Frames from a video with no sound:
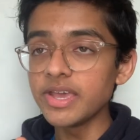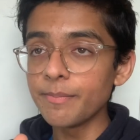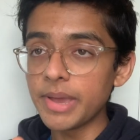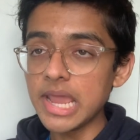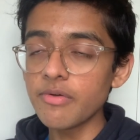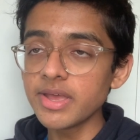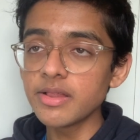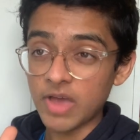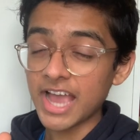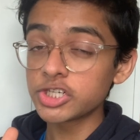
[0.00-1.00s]

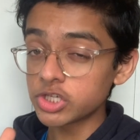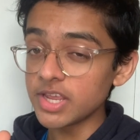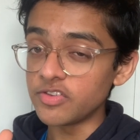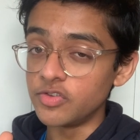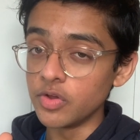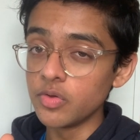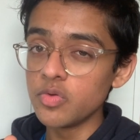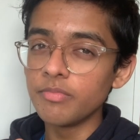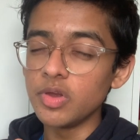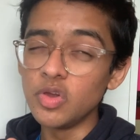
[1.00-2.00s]
Imperial actually do
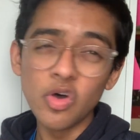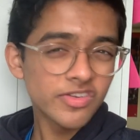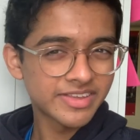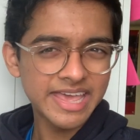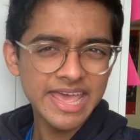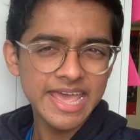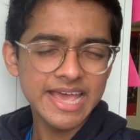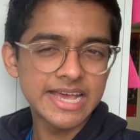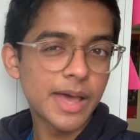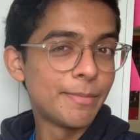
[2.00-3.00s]
not
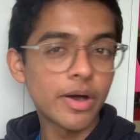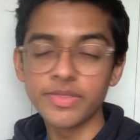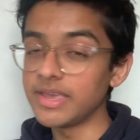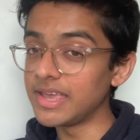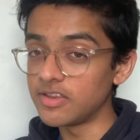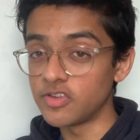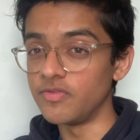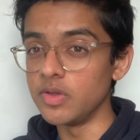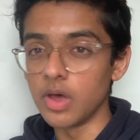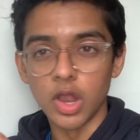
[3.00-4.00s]
care about the
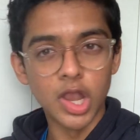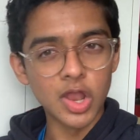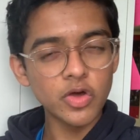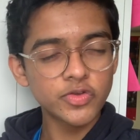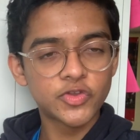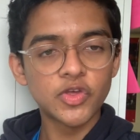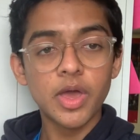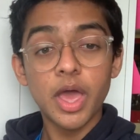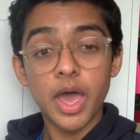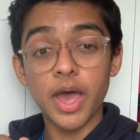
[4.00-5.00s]
interview a lot.
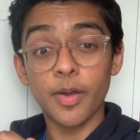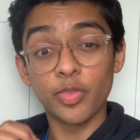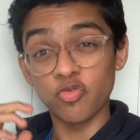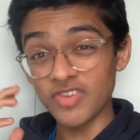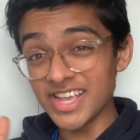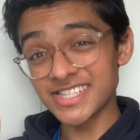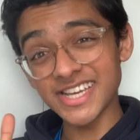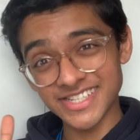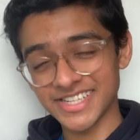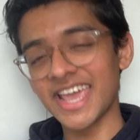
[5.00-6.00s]
The reason I
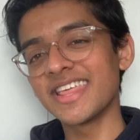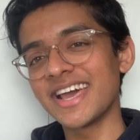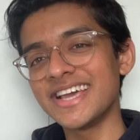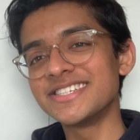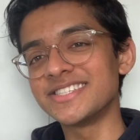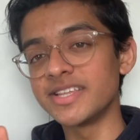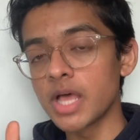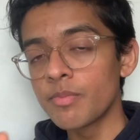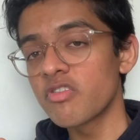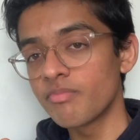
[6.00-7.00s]
say that is the
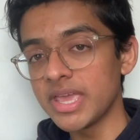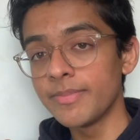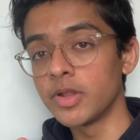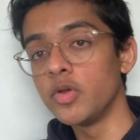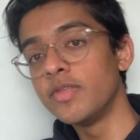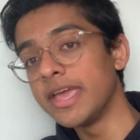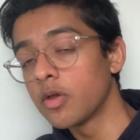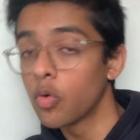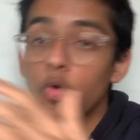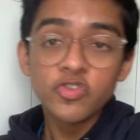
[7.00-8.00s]
number of people who they
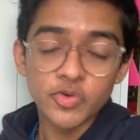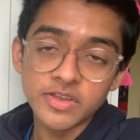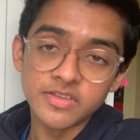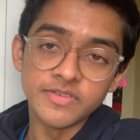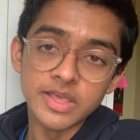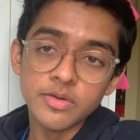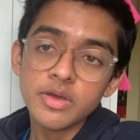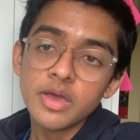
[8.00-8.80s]
call to interview